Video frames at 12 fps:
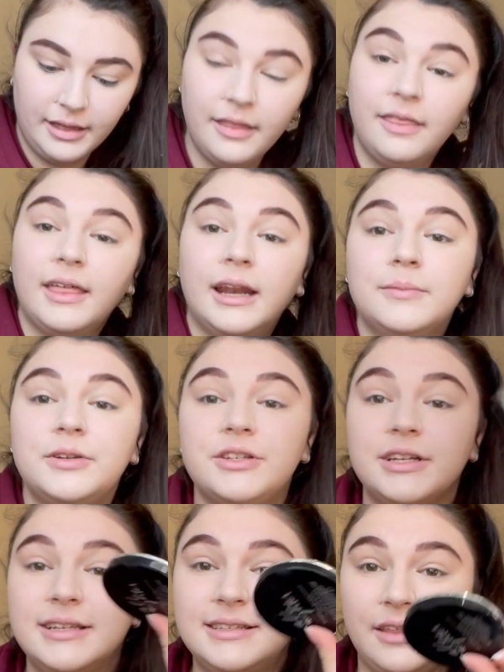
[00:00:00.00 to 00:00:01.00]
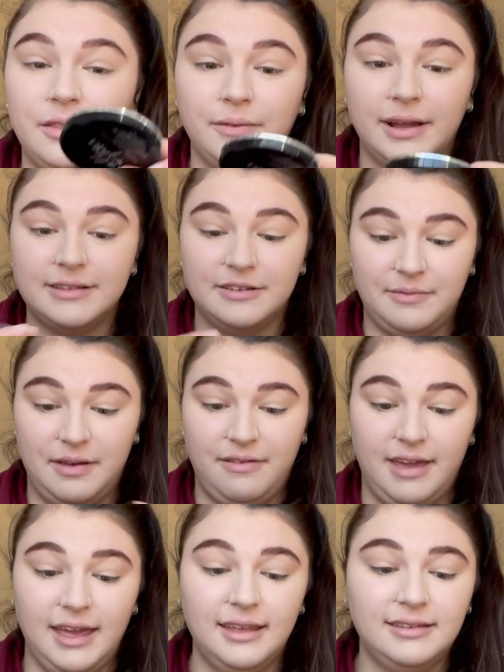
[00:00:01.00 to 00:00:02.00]
Then I'm just gonna set the rest of my
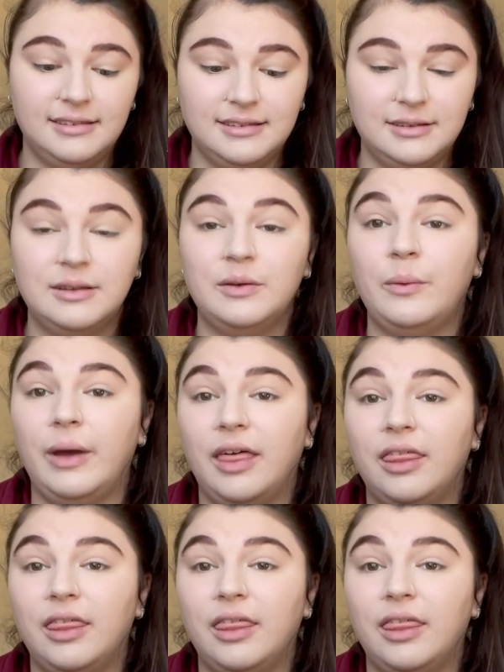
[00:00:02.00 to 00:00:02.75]
face with,